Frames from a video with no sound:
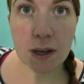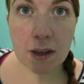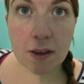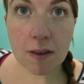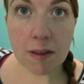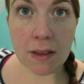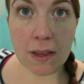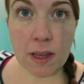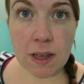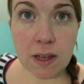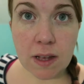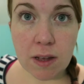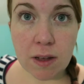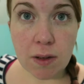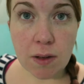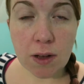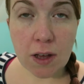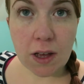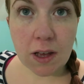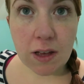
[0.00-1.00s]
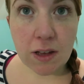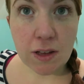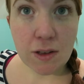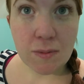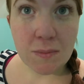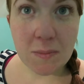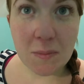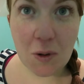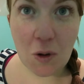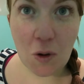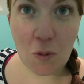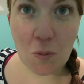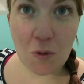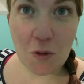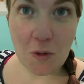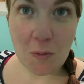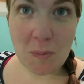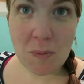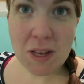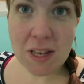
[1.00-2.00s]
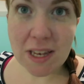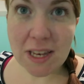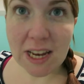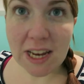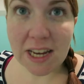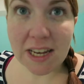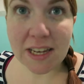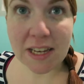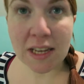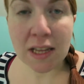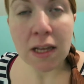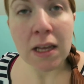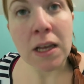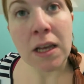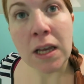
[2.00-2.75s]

It's now almost midnight.